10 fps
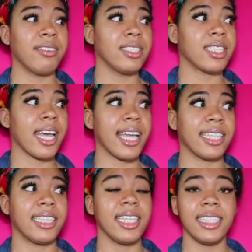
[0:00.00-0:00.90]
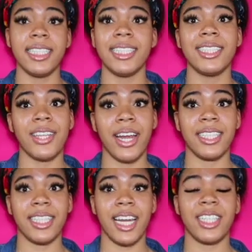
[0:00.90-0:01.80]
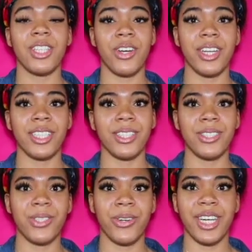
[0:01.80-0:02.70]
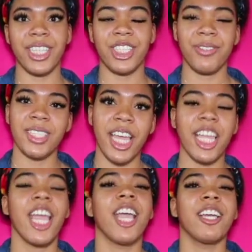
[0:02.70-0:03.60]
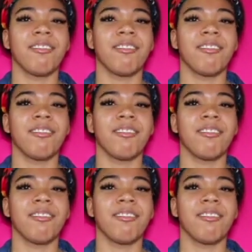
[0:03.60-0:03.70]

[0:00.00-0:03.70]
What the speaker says: I was like, this is crazy. And I told her a little story, and she was like,